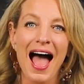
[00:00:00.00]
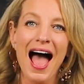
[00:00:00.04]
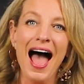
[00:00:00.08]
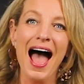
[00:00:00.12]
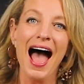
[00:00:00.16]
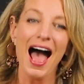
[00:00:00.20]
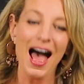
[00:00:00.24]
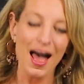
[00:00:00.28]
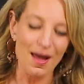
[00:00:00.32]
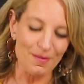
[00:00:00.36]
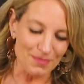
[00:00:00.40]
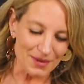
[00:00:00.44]

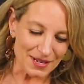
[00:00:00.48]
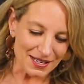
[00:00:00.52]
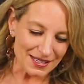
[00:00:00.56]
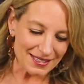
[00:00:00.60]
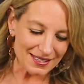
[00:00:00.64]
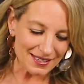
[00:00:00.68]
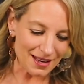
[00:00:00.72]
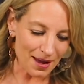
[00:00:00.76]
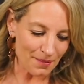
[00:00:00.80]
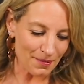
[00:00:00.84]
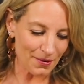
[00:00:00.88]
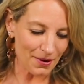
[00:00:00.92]
Happy
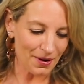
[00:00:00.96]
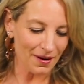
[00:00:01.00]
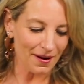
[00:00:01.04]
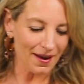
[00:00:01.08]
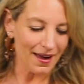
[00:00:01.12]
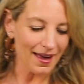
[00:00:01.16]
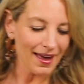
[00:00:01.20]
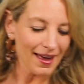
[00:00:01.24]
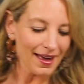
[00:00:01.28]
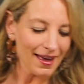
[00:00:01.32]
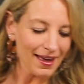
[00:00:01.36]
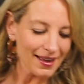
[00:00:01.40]
summer,
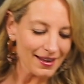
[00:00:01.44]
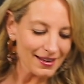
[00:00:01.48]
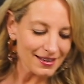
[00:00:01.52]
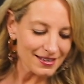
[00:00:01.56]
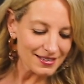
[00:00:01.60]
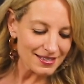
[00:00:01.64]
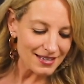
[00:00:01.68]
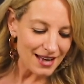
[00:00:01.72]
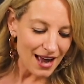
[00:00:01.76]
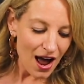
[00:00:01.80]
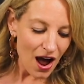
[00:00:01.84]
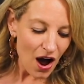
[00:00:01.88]

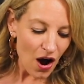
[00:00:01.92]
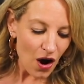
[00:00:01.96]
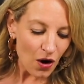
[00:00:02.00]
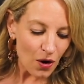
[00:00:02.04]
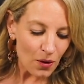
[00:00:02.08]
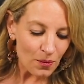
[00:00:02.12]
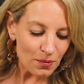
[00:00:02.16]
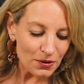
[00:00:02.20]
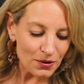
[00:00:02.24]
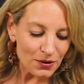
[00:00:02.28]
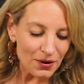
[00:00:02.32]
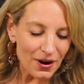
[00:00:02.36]
and
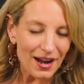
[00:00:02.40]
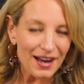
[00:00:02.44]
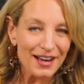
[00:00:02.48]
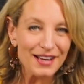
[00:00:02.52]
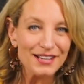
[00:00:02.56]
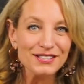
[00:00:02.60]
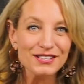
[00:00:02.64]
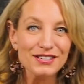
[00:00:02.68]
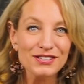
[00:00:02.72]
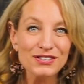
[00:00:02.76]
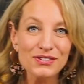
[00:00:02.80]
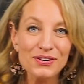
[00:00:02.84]
hope you
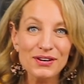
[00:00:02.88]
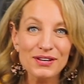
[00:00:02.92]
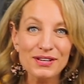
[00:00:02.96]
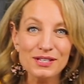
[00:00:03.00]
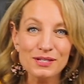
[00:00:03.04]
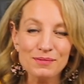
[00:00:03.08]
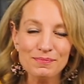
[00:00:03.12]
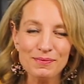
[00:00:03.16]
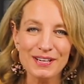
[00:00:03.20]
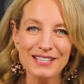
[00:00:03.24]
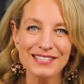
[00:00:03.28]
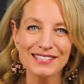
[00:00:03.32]
guys enjoy the
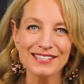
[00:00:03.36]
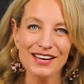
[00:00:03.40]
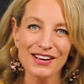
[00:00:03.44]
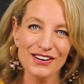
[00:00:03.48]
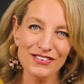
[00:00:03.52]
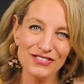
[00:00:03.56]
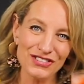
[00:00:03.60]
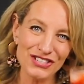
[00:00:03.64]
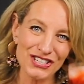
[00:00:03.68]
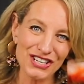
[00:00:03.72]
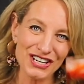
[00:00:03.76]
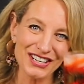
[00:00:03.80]
Spritz
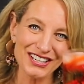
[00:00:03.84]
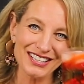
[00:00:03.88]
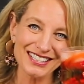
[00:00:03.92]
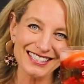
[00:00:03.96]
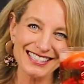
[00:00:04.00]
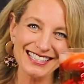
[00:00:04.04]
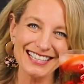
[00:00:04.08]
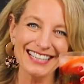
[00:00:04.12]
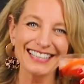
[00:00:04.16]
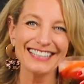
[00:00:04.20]
Life. Cheers!